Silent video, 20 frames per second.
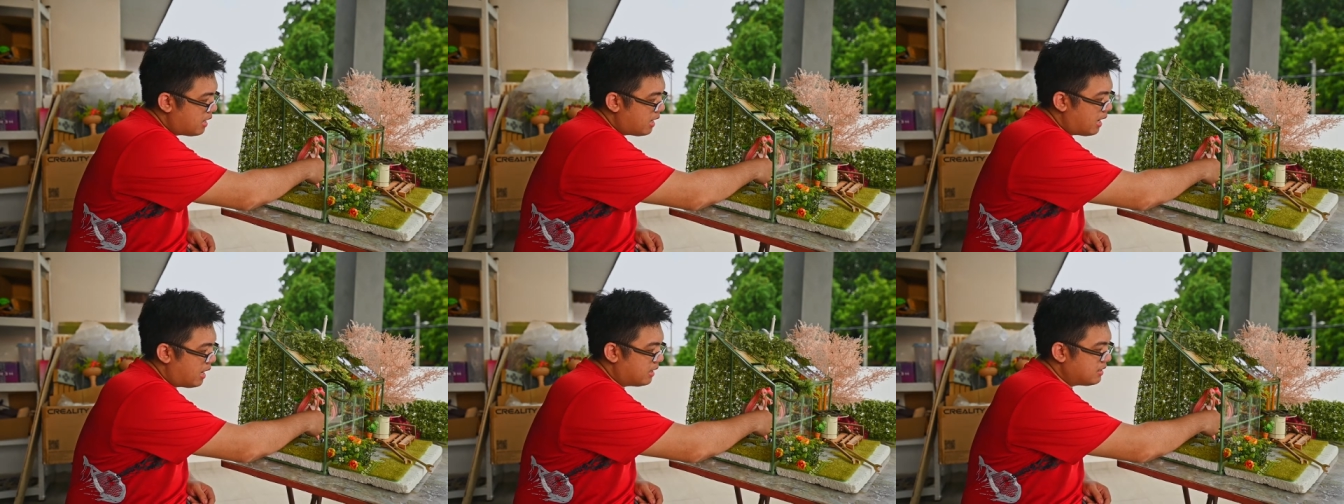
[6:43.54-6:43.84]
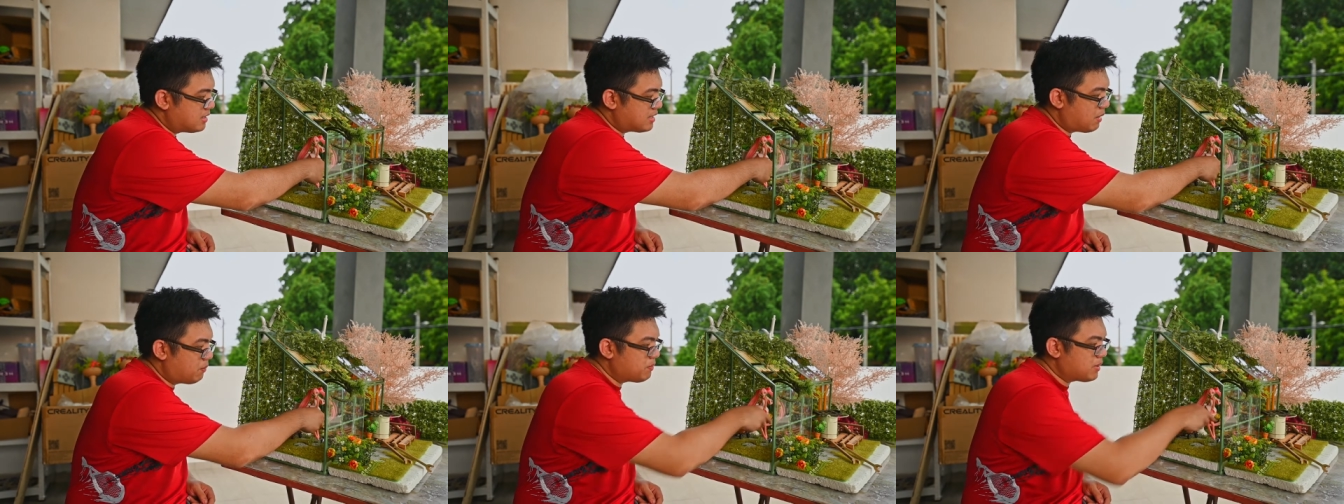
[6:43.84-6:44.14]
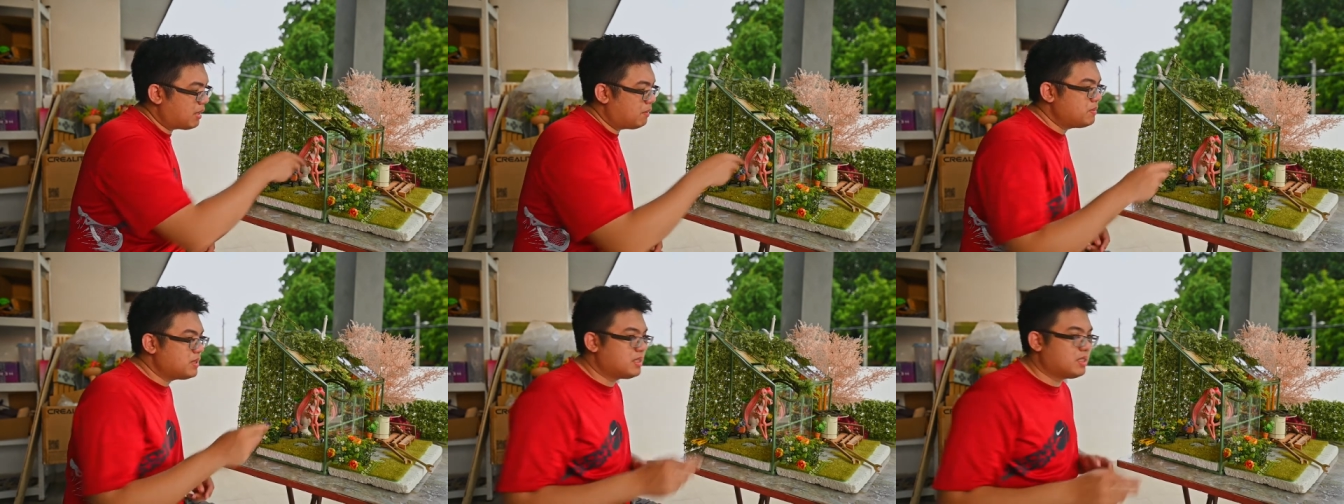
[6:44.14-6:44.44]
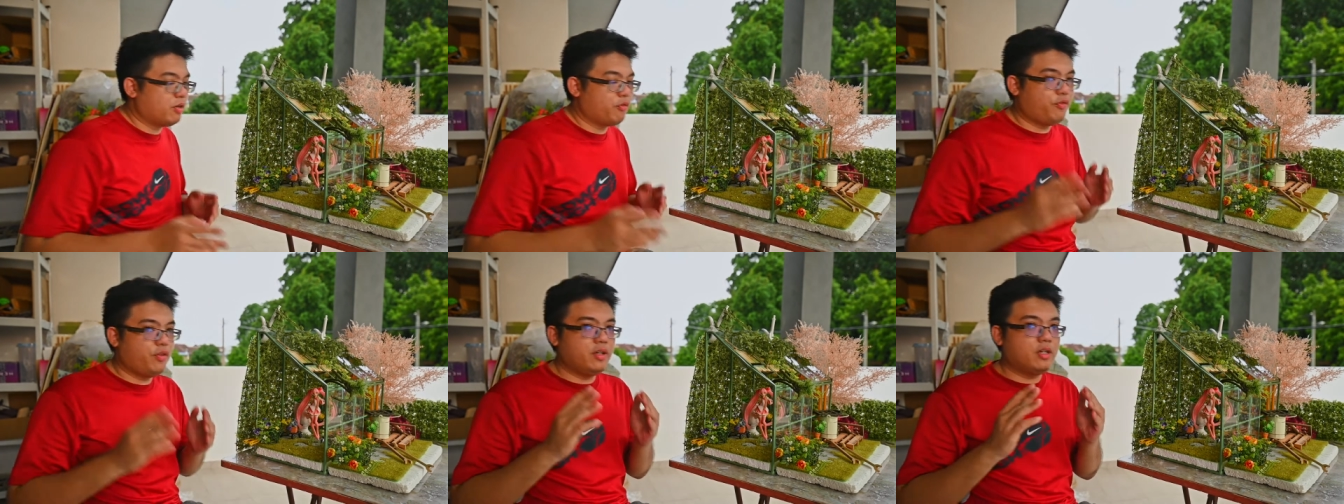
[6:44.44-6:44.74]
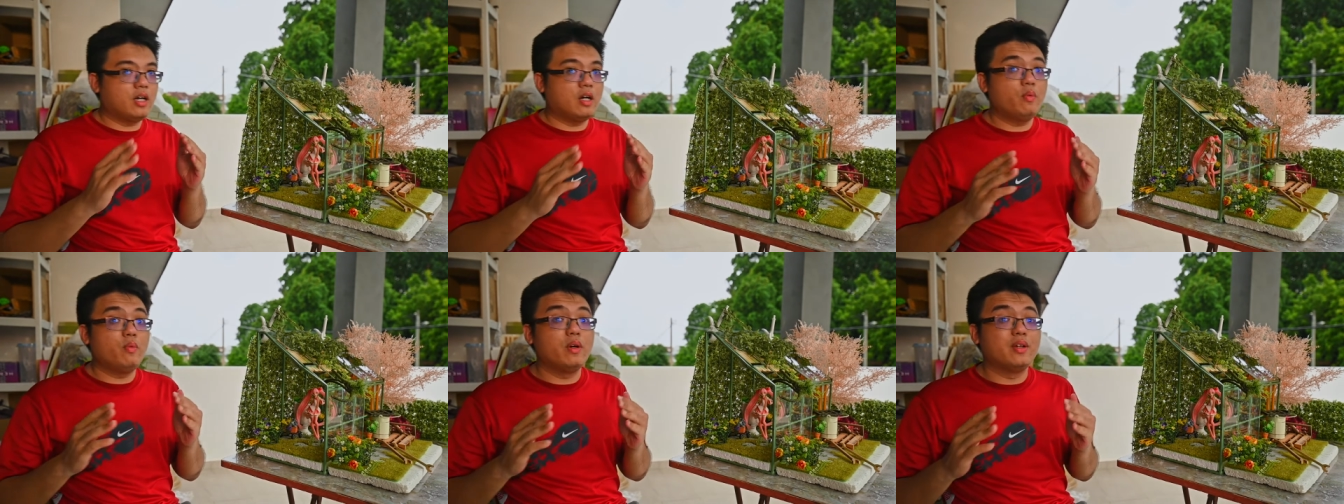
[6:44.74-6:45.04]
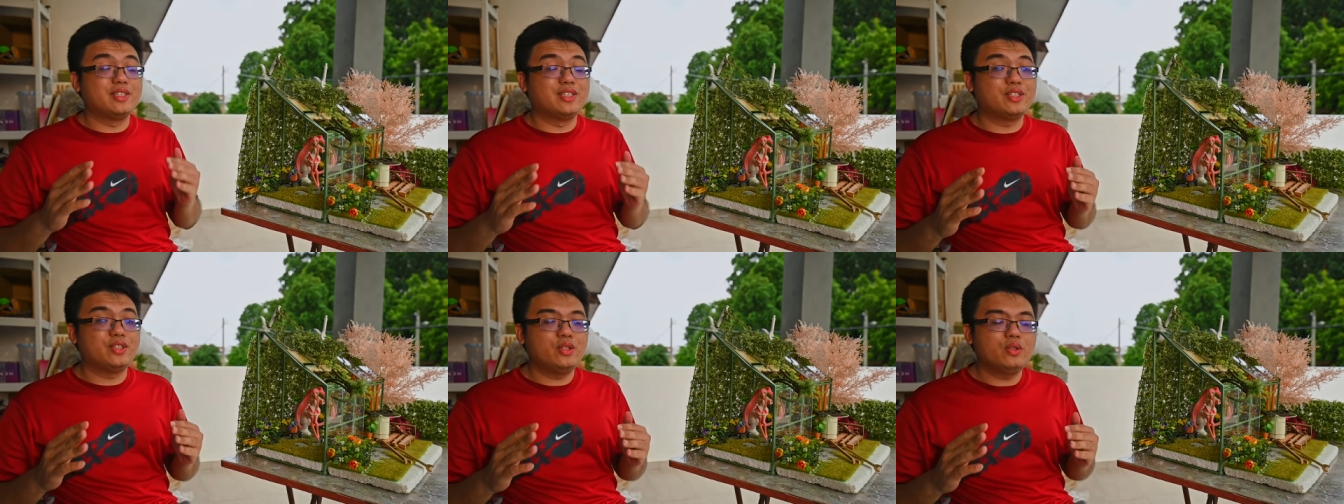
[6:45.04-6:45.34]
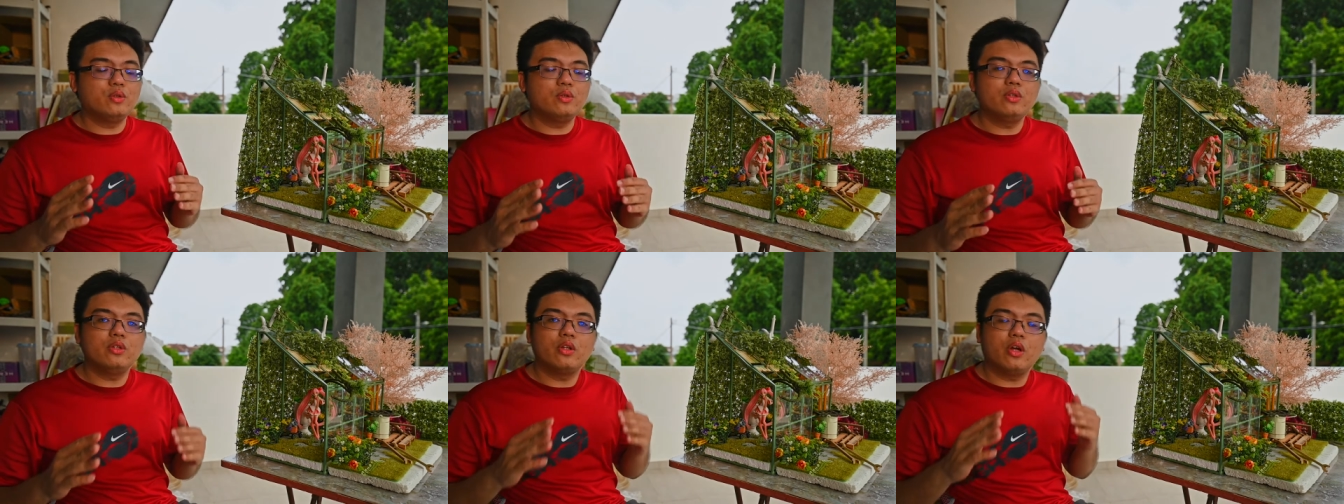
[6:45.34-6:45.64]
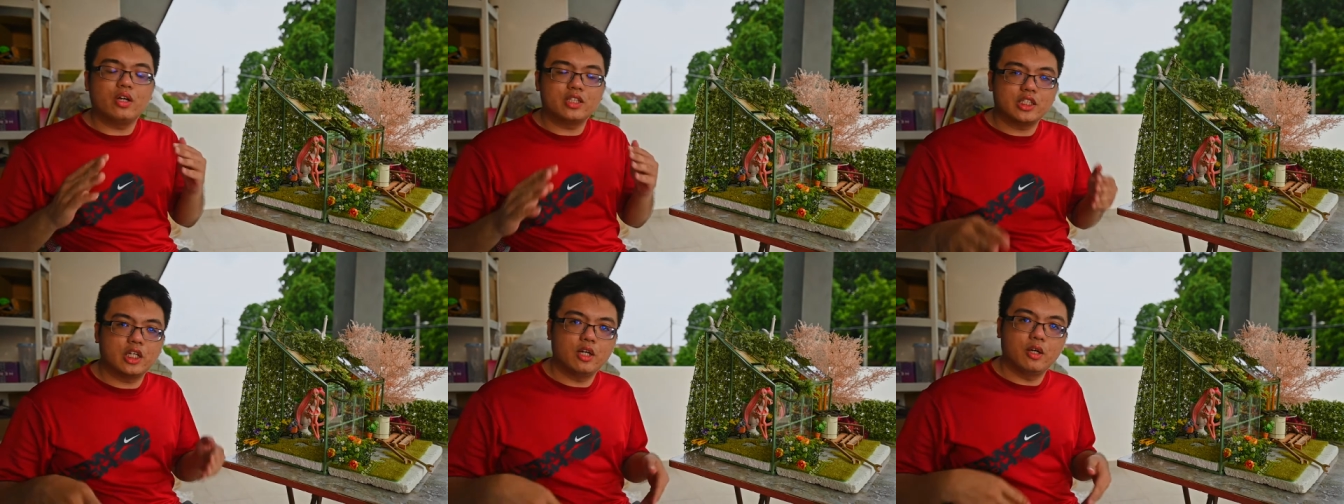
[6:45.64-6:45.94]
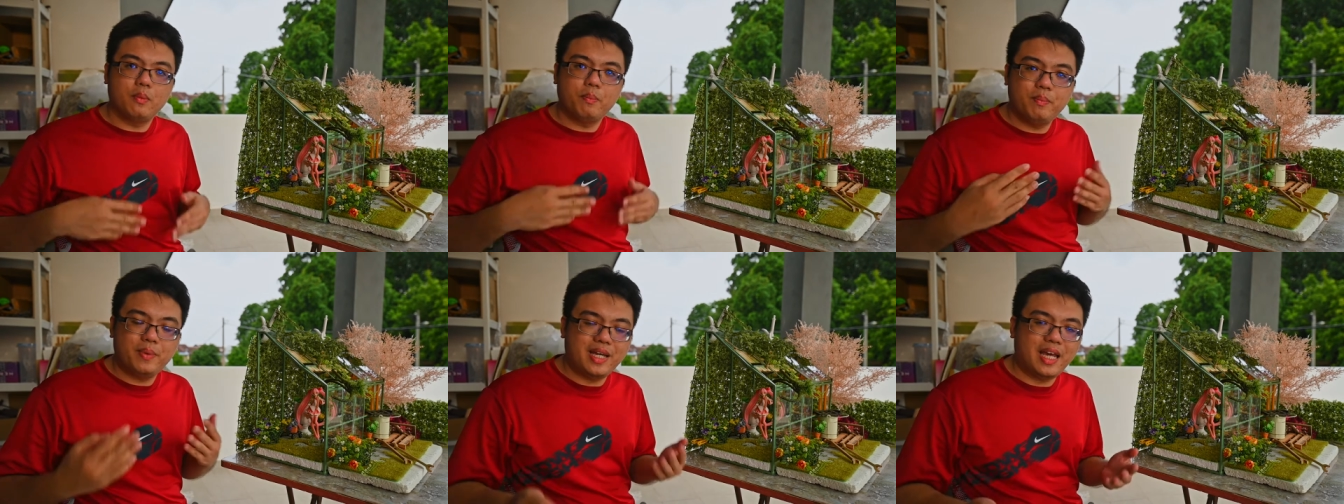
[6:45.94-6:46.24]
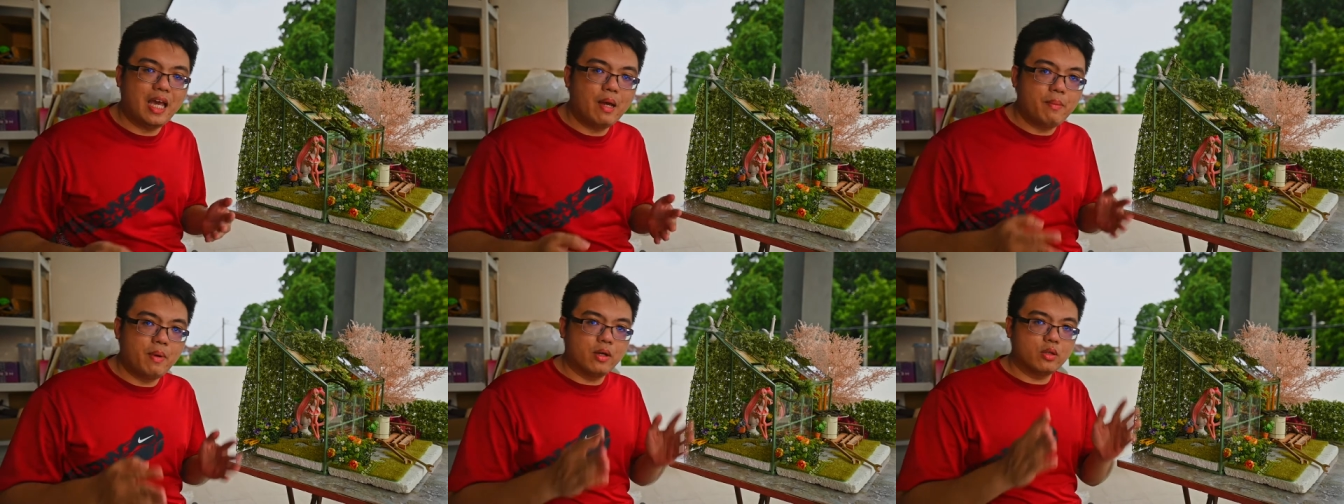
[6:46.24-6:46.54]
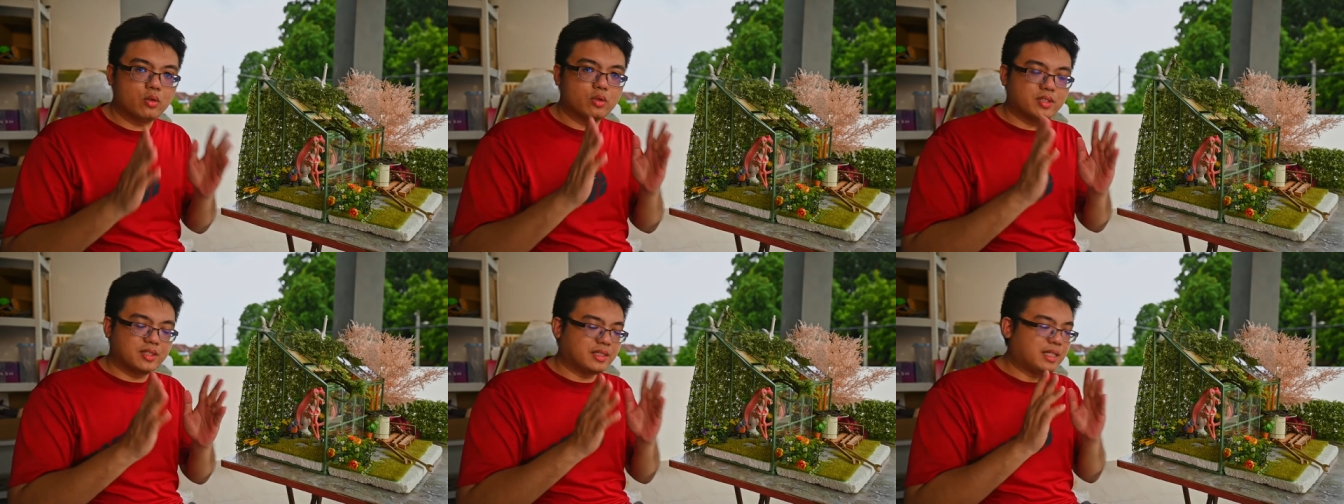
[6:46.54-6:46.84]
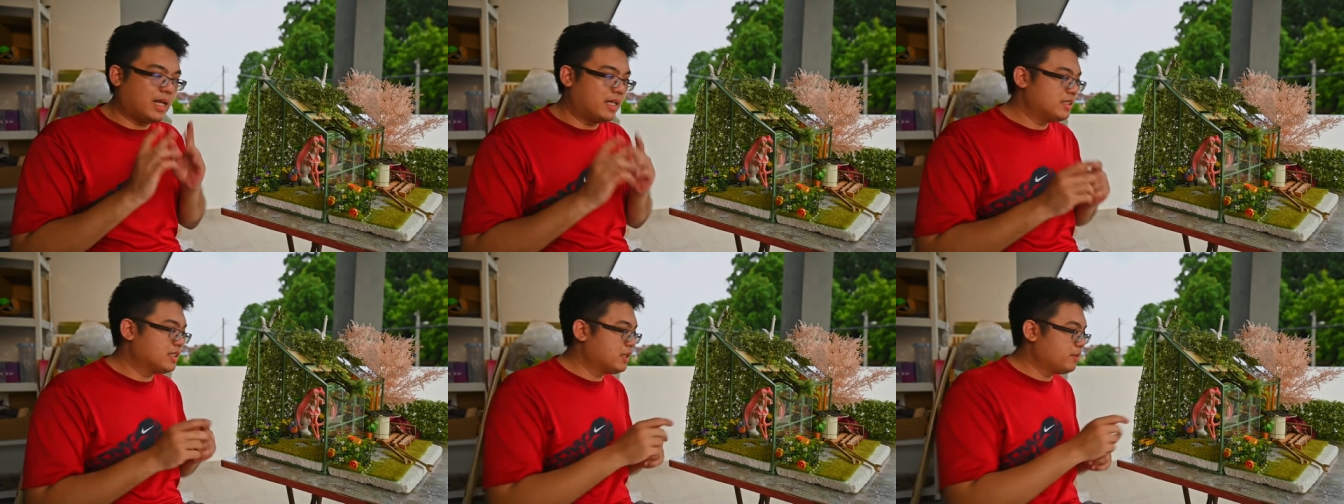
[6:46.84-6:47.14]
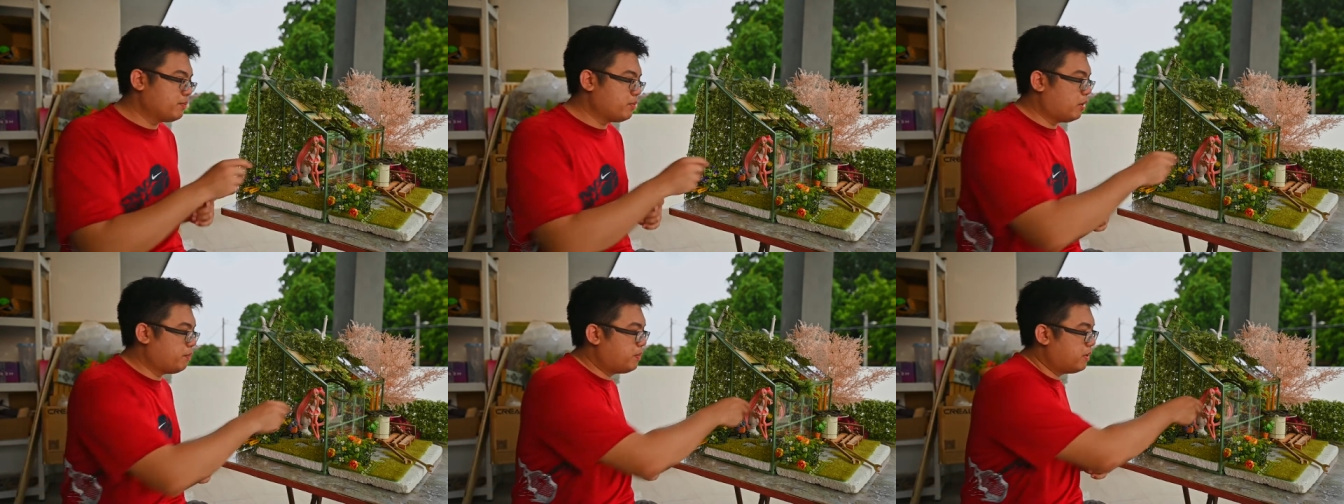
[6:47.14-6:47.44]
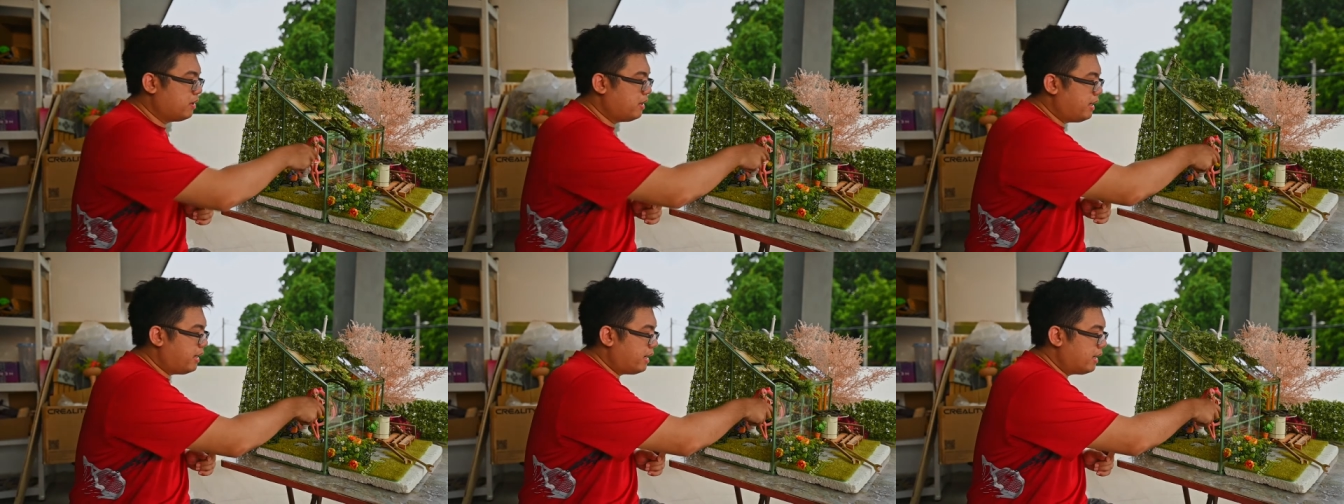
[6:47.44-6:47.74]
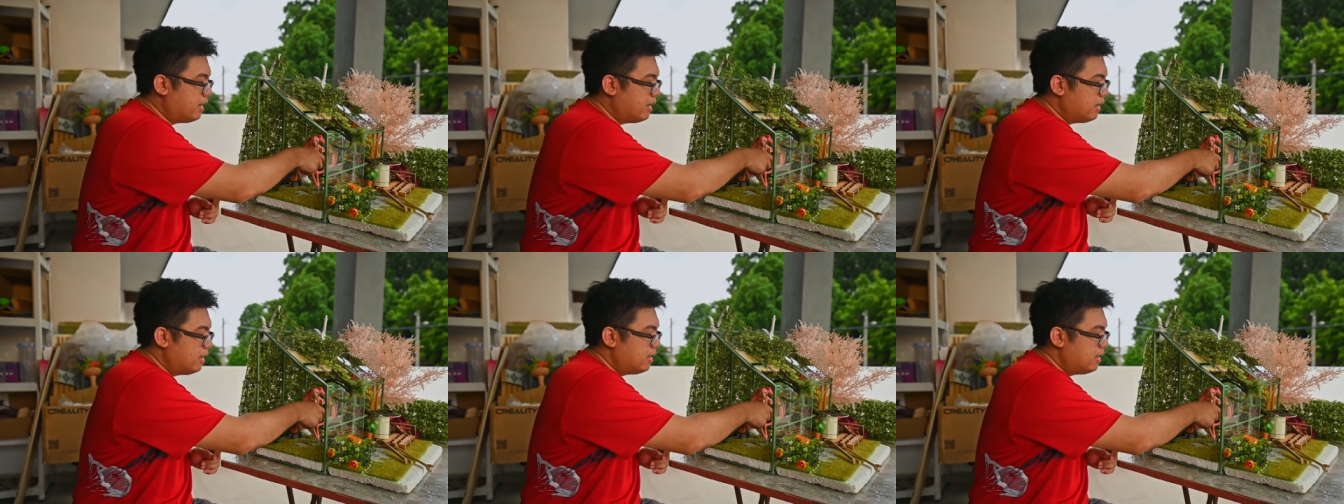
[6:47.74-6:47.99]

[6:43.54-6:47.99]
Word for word: And sometimes the figure will still not be able to stand properly